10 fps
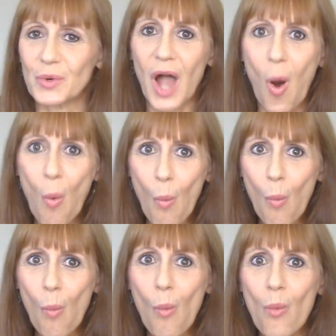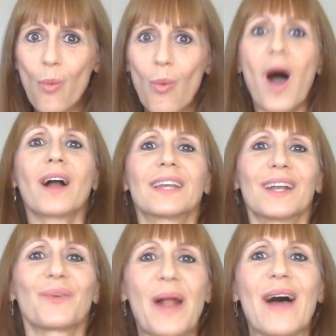We're not
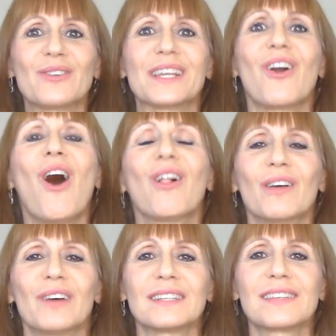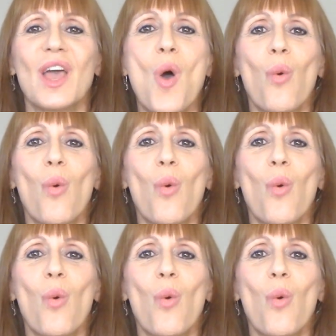walking around in all of us.